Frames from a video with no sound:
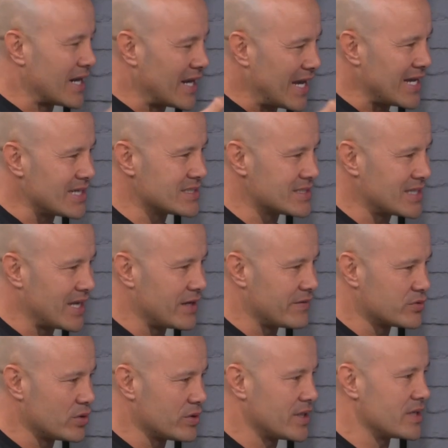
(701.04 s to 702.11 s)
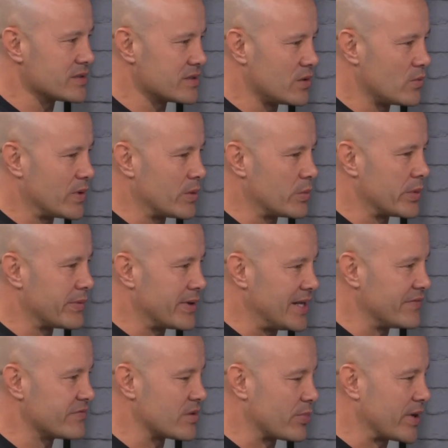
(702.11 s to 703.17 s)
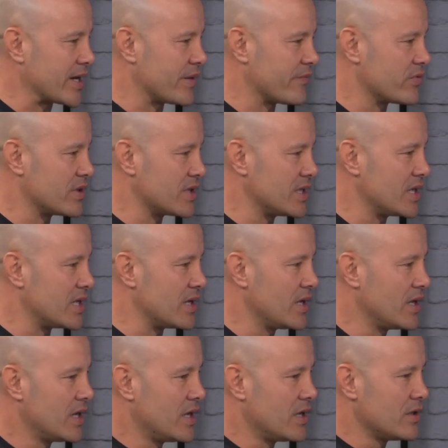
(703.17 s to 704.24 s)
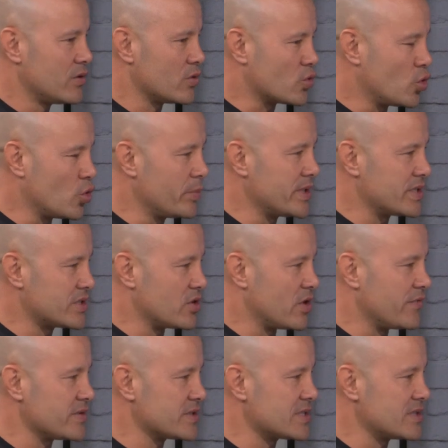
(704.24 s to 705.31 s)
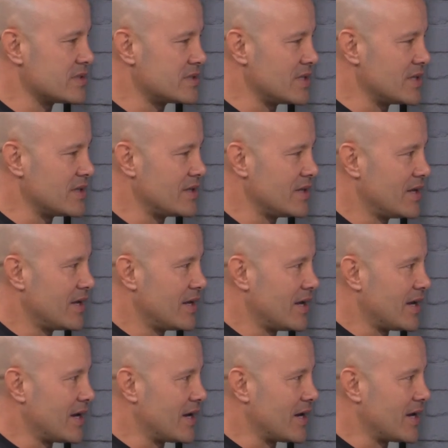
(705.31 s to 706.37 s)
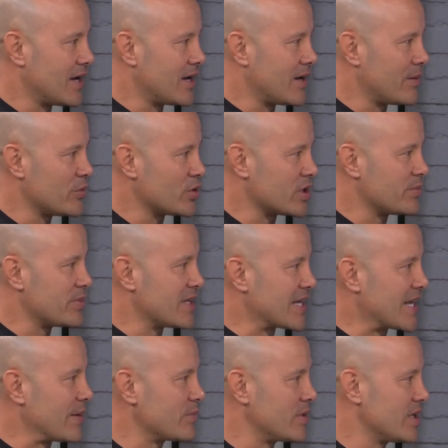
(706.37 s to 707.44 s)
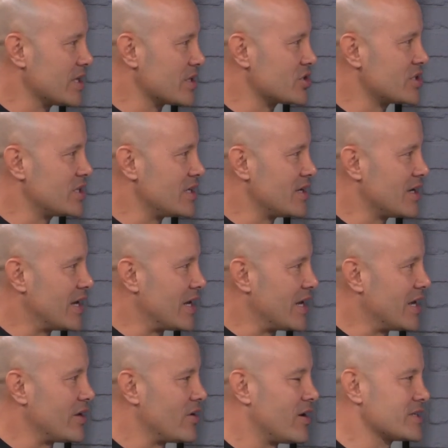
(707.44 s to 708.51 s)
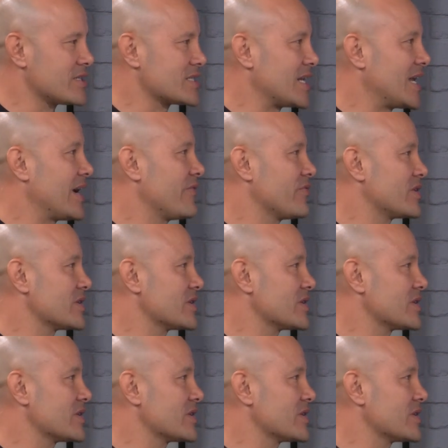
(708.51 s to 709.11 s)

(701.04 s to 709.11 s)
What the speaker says: last day of 2001, when we left to break up for the year, you called me into your office and said, you're going to be the captain next year. And I just laughed